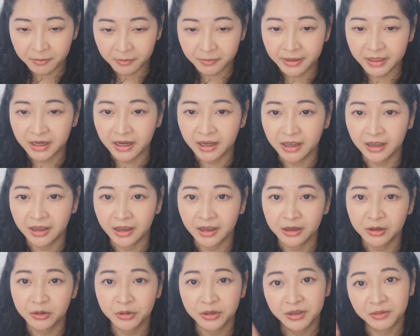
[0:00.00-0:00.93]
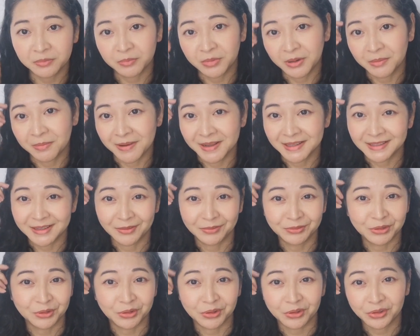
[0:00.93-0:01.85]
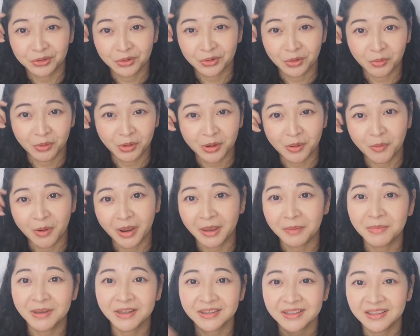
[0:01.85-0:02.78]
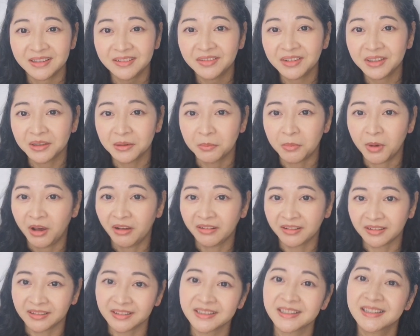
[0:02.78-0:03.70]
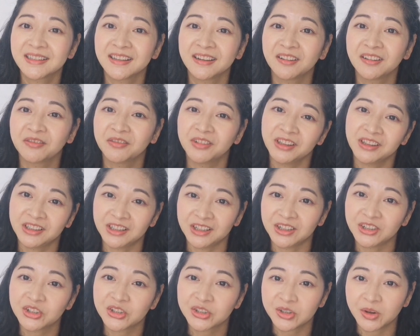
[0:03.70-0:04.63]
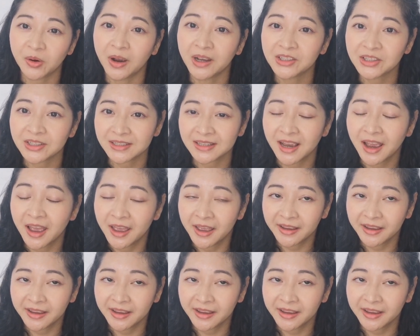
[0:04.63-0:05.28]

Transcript: but I couldn't bring myself to throw it away because even the bottle is like vintage, so I just